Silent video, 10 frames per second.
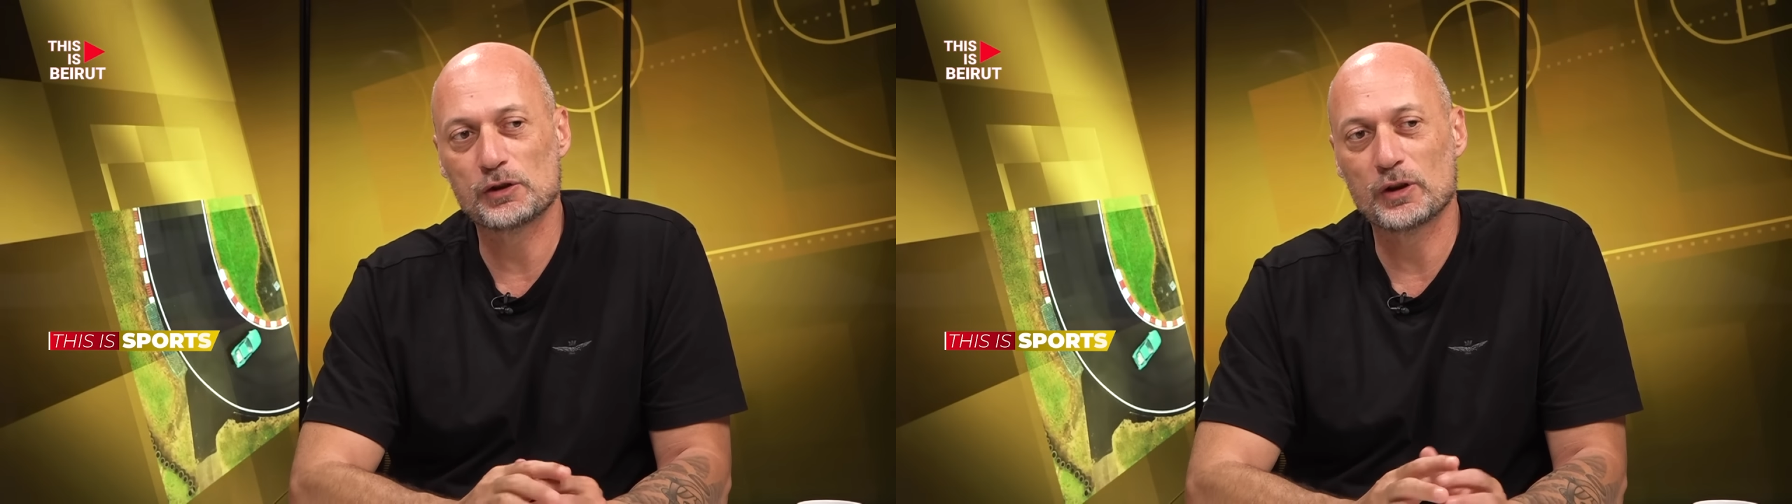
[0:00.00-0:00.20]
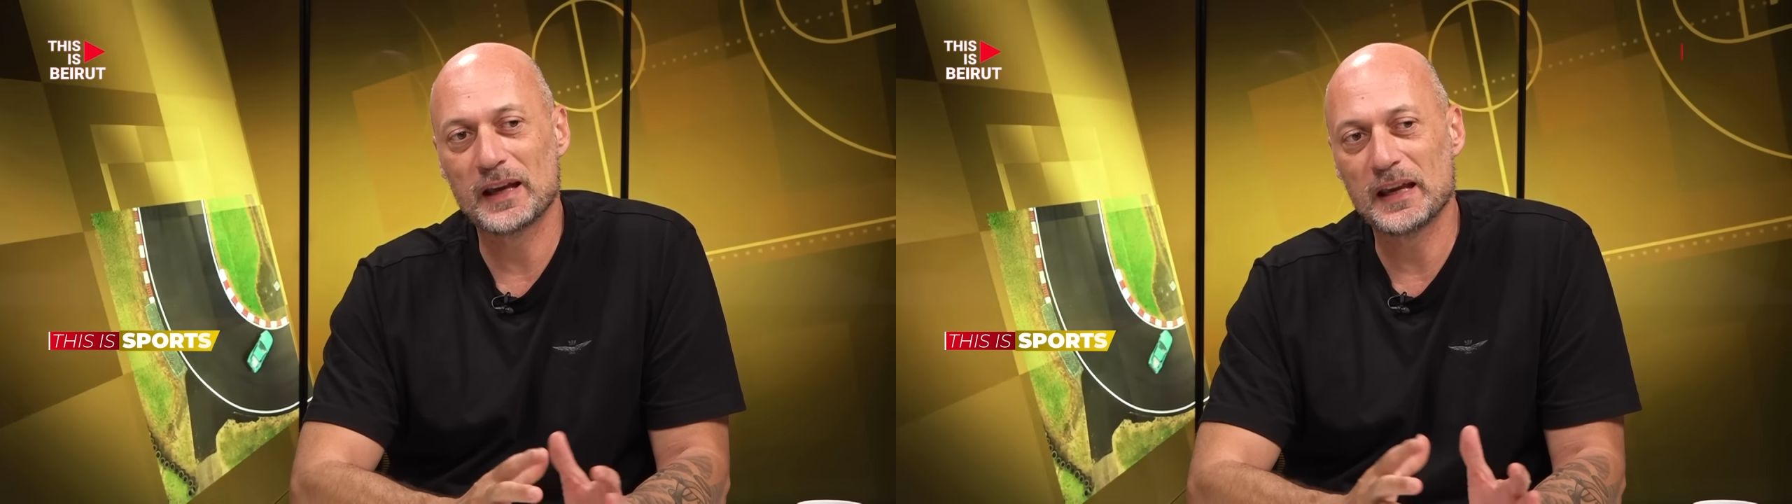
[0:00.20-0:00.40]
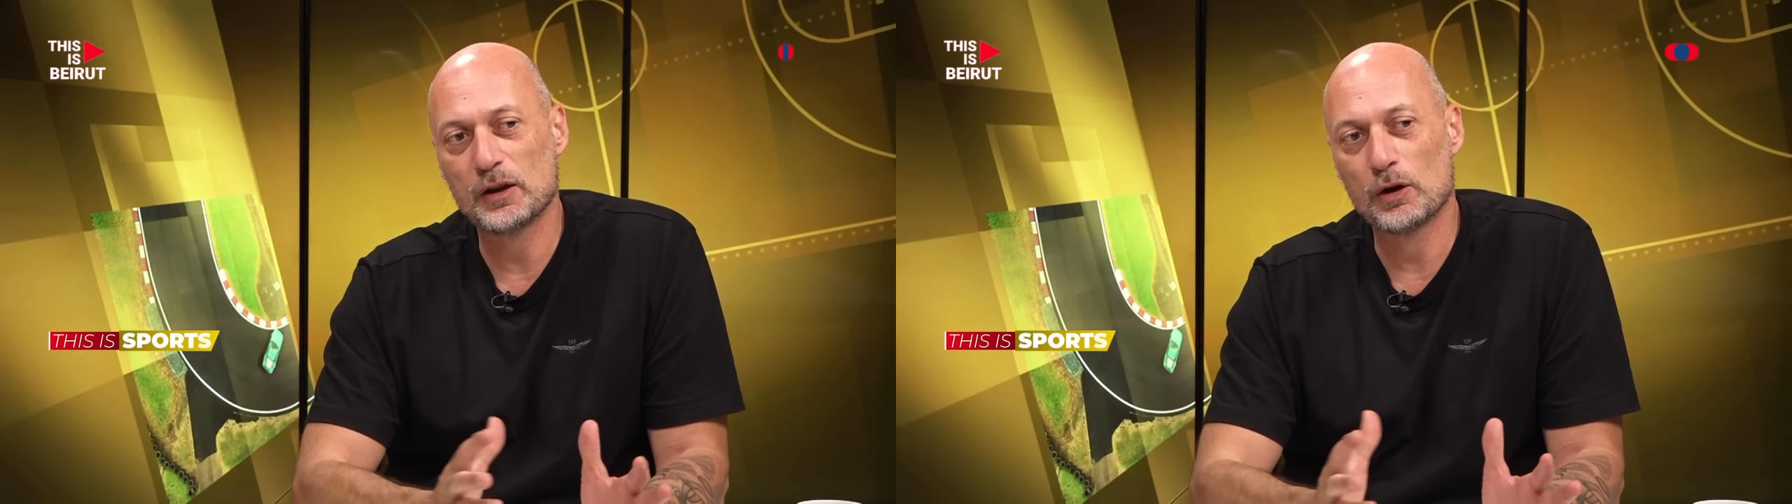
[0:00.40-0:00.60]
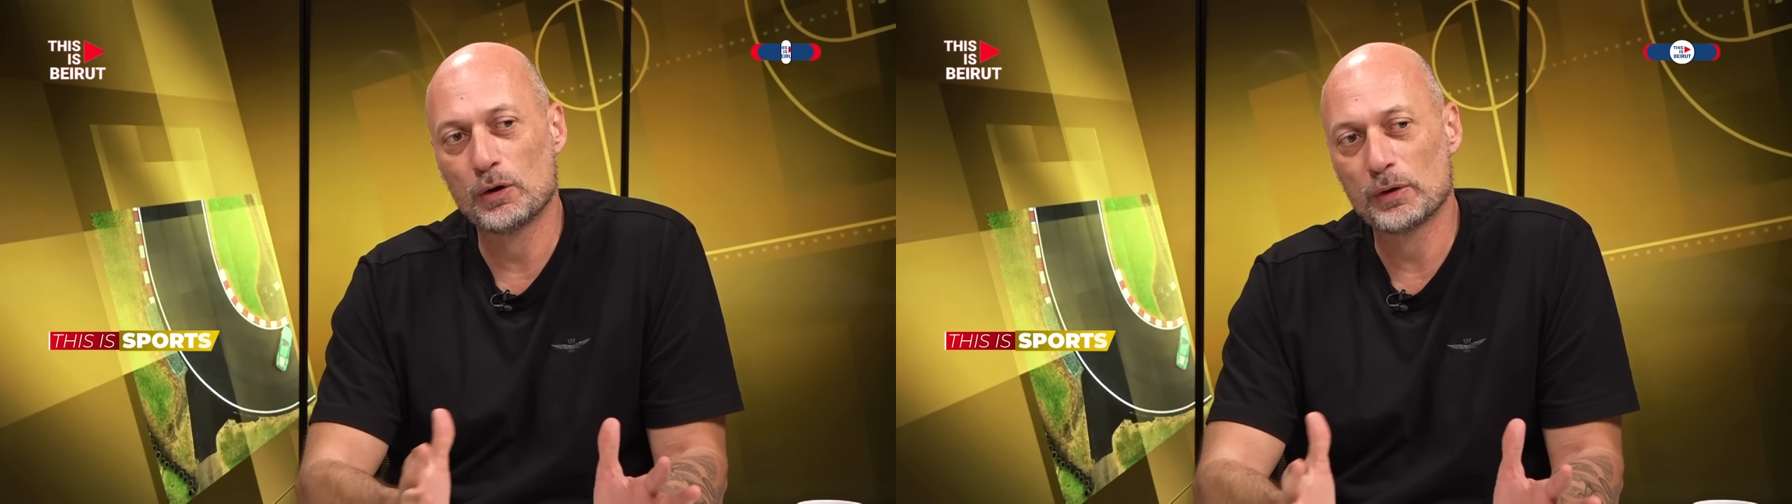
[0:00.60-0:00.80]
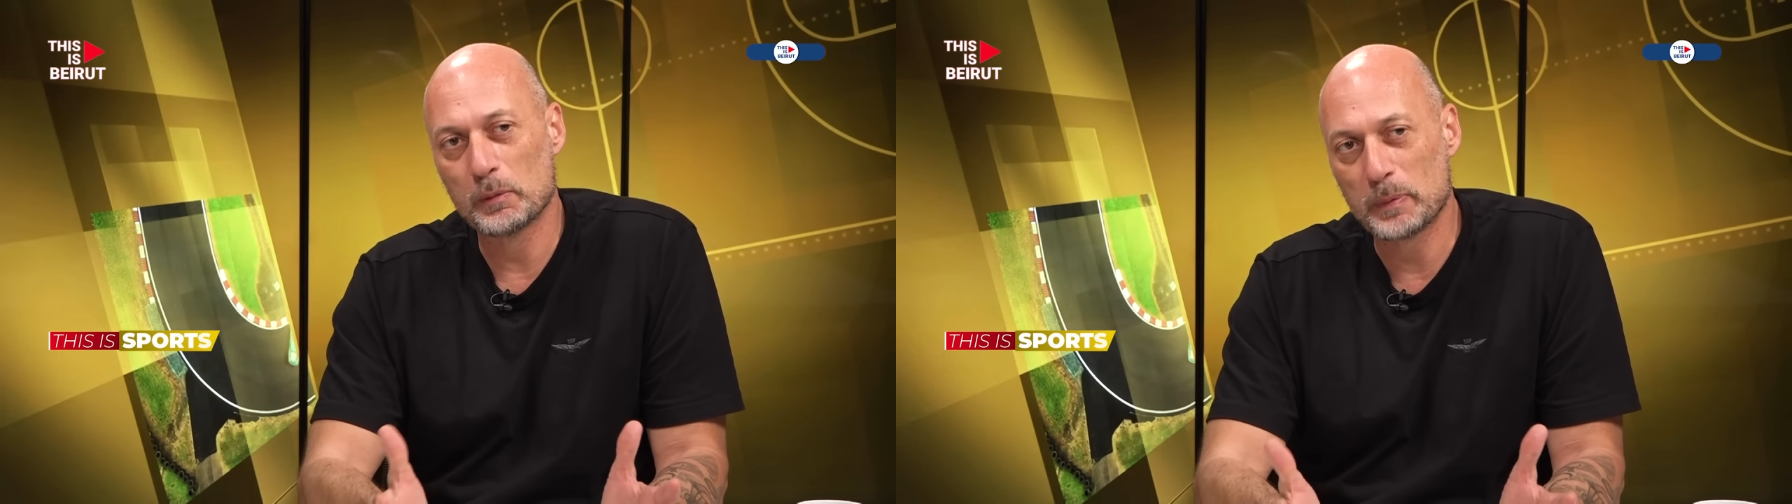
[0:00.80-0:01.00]
so they
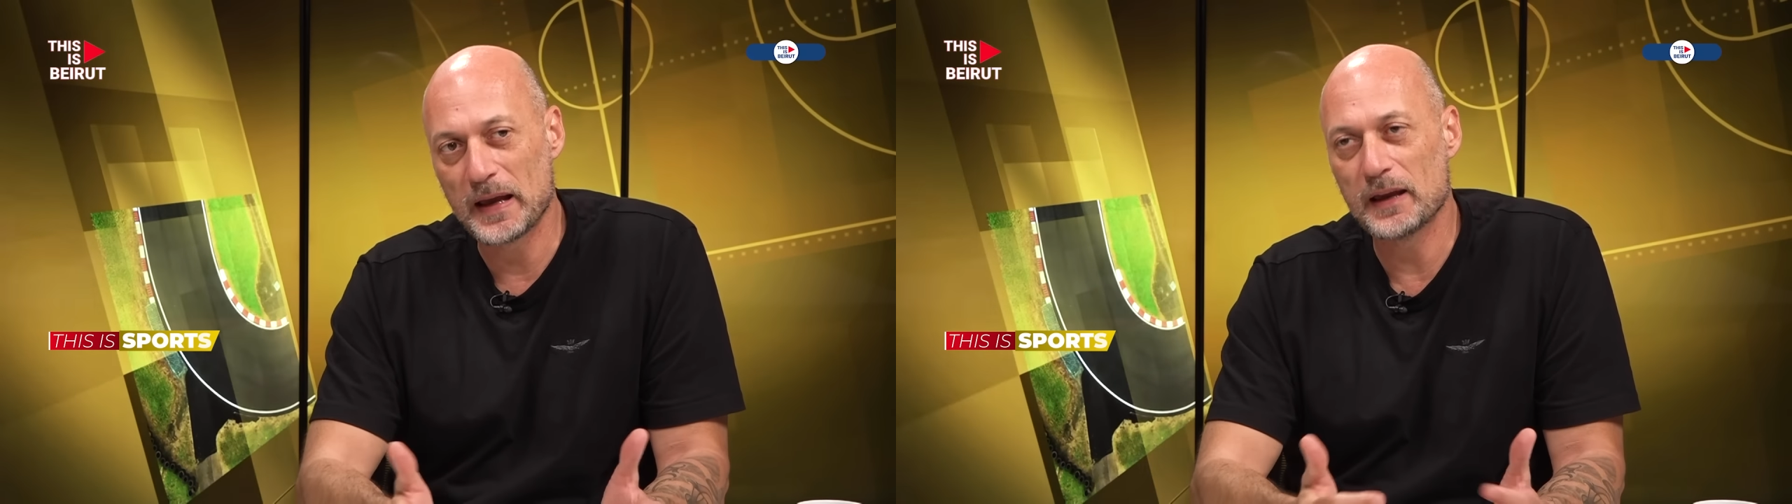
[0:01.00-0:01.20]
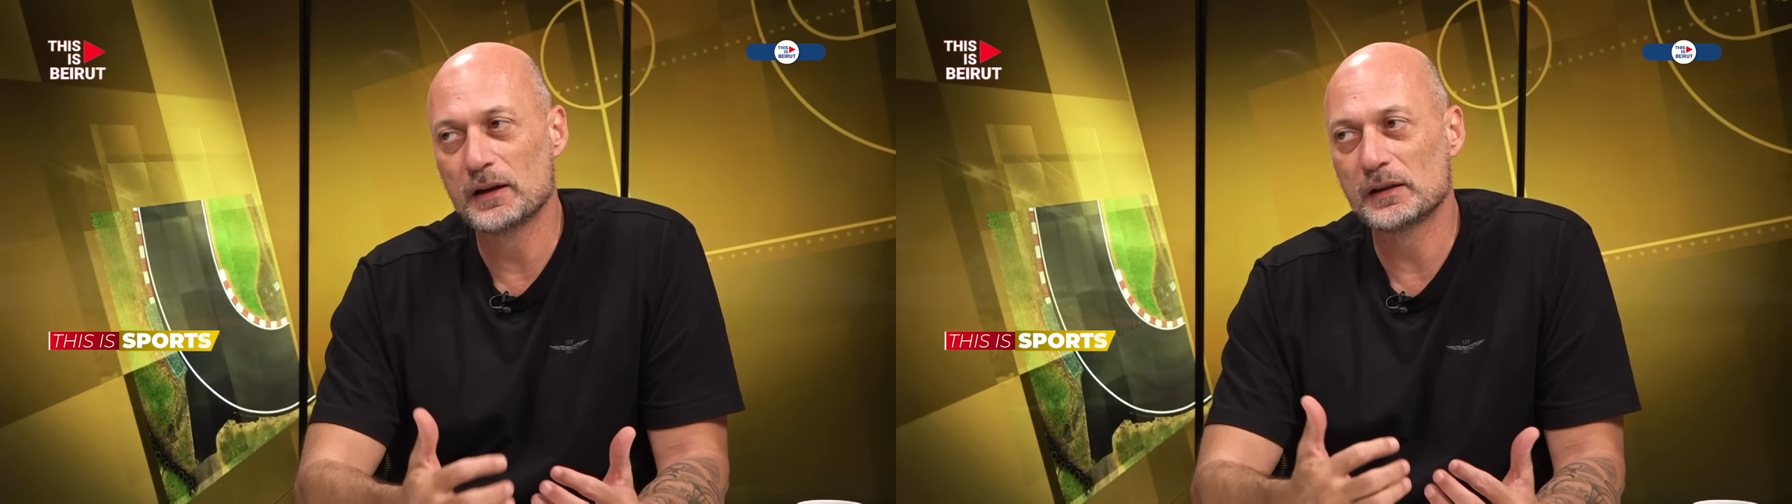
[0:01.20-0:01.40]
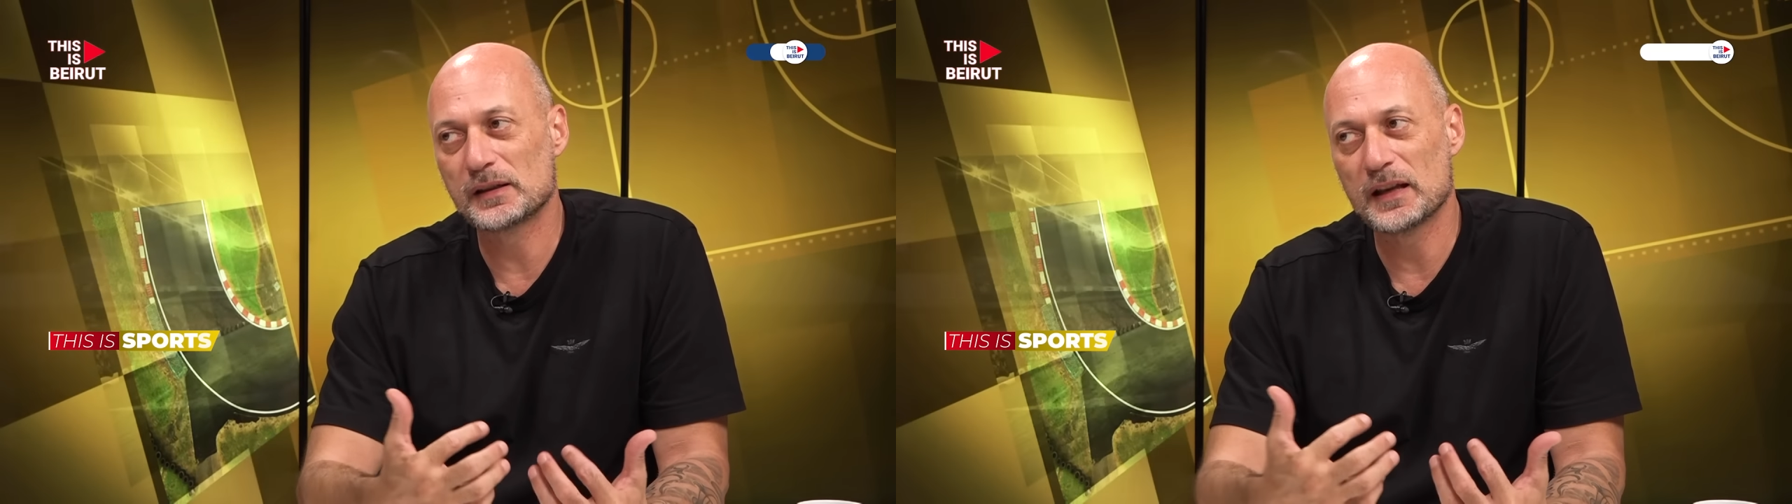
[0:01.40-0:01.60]
know the players,